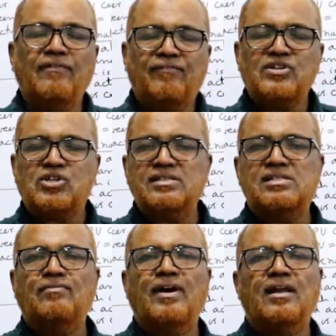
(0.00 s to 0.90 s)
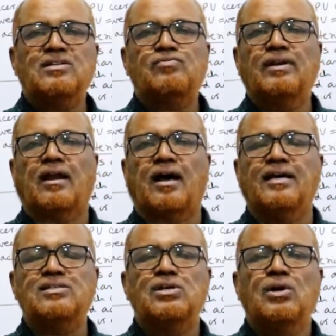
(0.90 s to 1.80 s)
Efficiency variance will
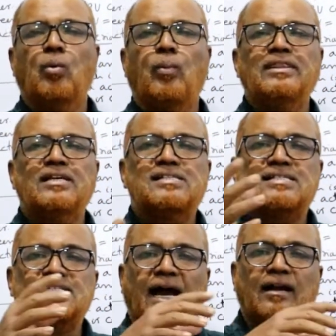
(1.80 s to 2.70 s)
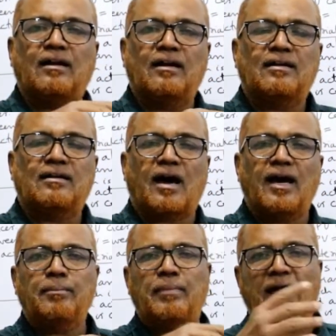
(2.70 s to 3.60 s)
arise when the standard
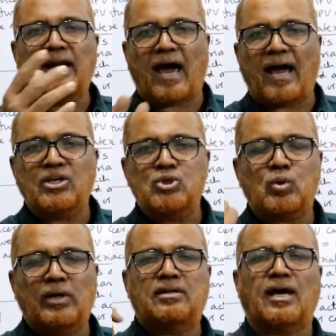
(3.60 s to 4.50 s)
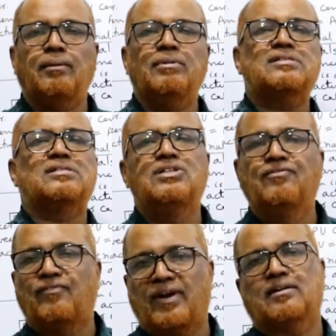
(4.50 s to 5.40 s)
time and actual time is
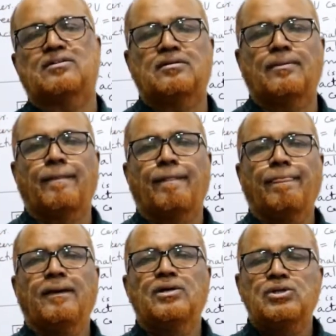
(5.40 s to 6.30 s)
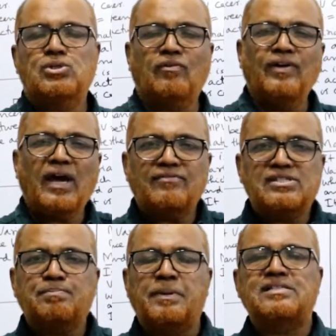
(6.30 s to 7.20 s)
different. So we have
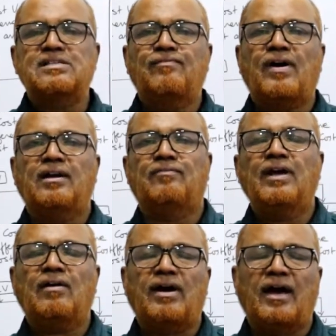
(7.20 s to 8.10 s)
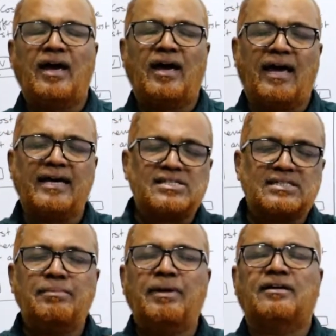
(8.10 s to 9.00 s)
specified, we have
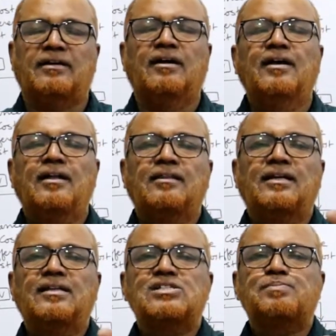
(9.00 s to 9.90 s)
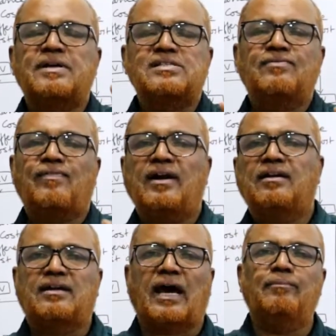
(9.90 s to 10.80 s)
estimated that the
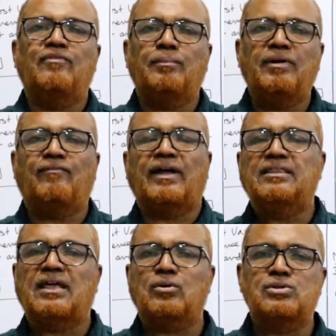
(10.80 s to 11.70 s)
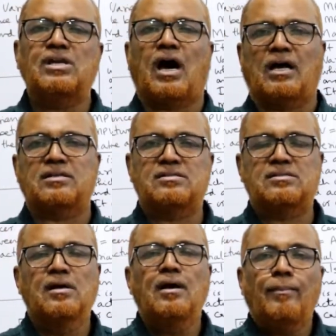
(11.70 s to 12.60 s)
specified time will be 1000
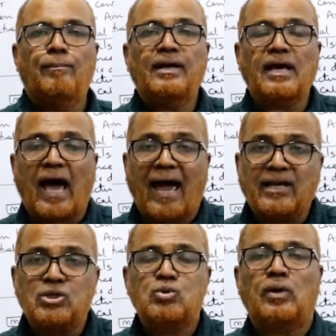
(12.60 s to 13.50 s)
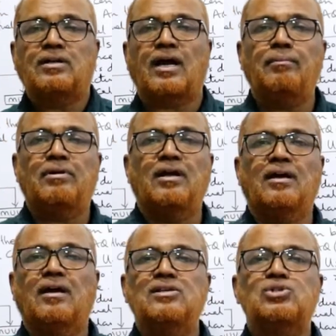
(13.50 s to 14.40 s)
hours, but the actual time
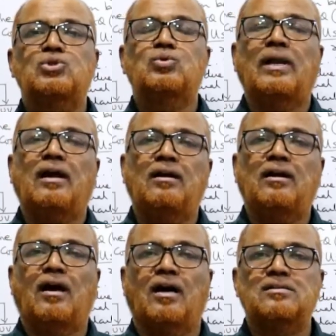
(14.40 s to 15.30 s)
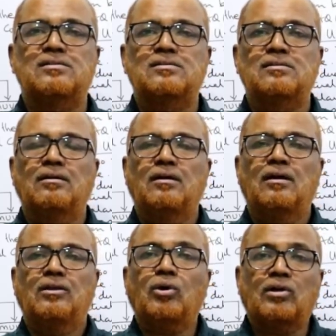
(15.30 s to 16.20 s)
taken is 1200 hours.
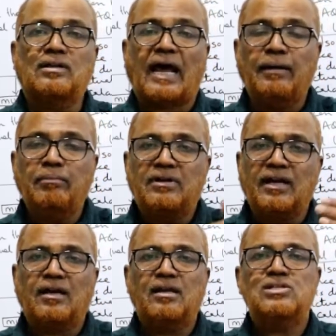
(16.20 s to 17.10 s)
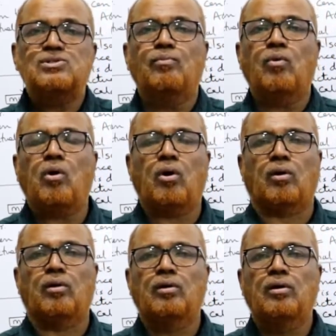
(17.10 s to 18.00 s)
The time taken is
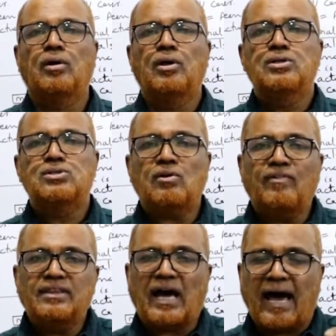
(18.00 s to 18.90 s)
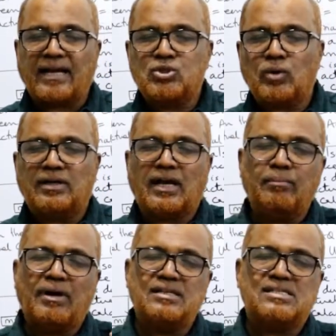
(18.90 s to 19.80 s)
more. So when the actual
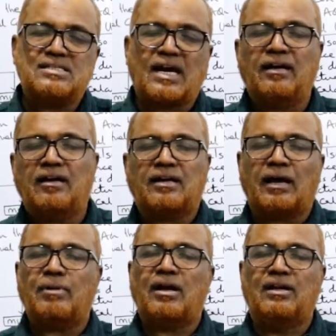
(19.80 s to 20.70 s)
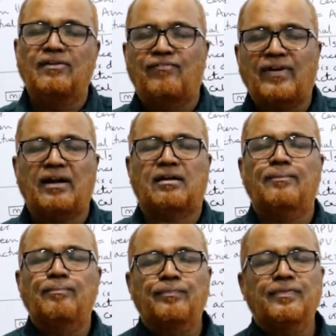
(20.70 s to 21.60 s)
time and standard time are different,
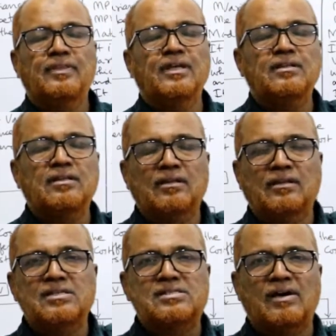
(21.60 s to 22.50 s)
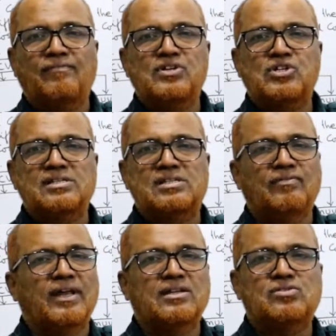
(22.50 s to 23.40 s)
then this efficiency
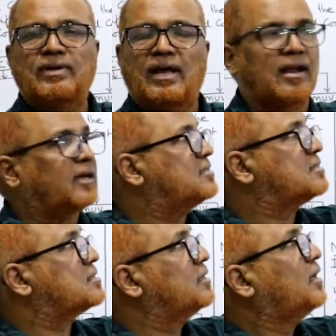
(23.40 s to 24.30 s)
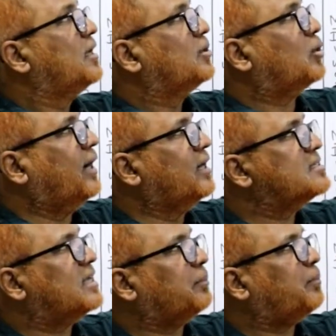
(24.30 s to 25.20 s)
variance will arise. So it
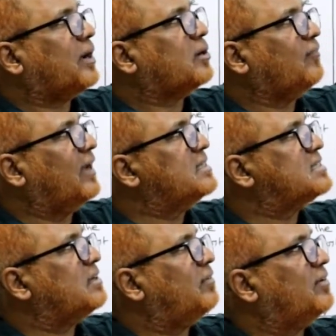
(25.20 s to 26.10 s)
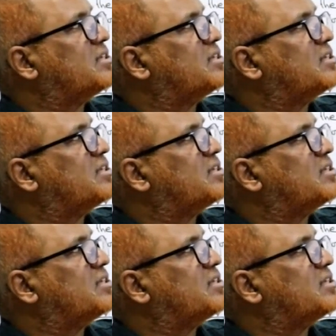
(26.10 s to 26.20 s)
is that part of LCV